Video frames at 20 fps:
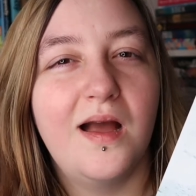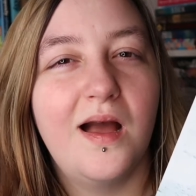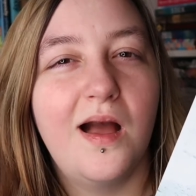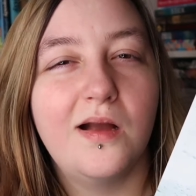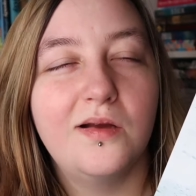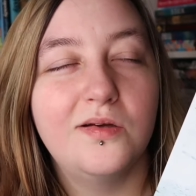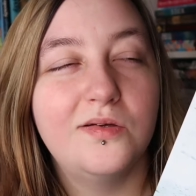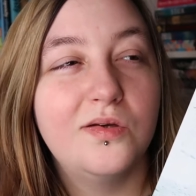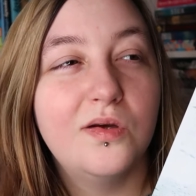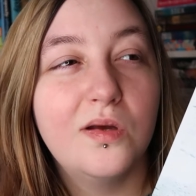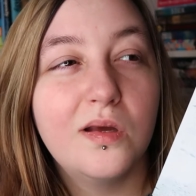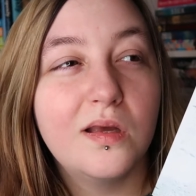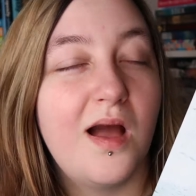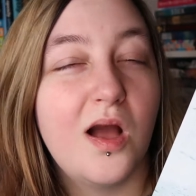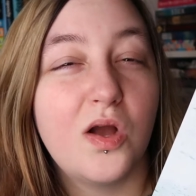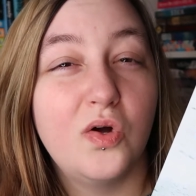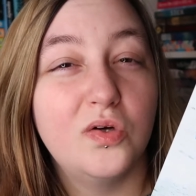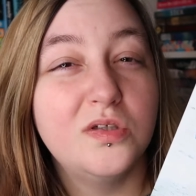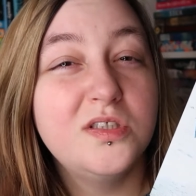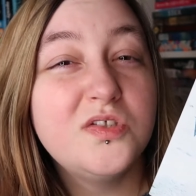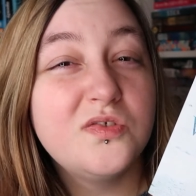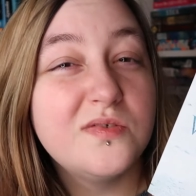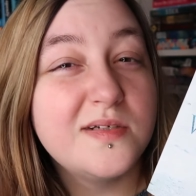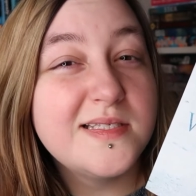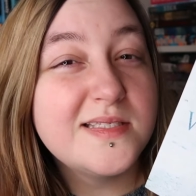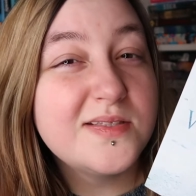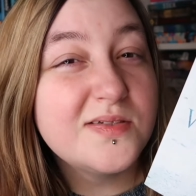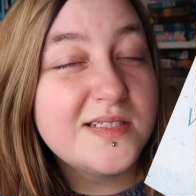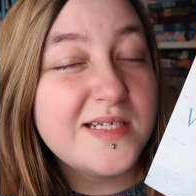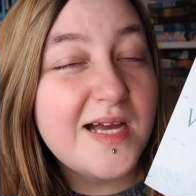a a country
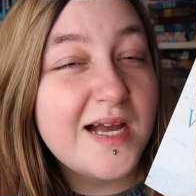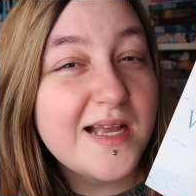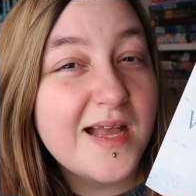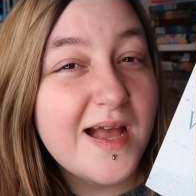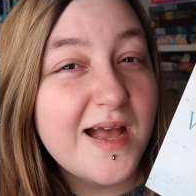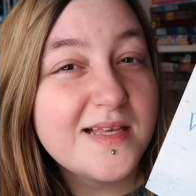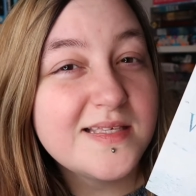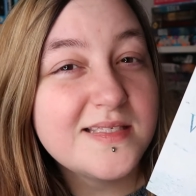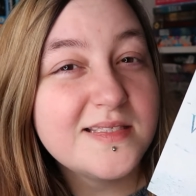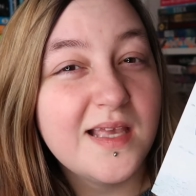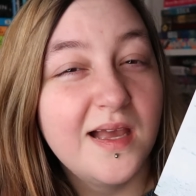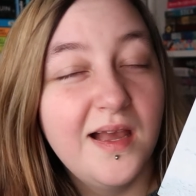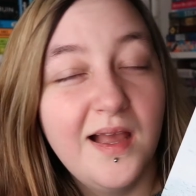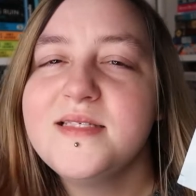study I guess.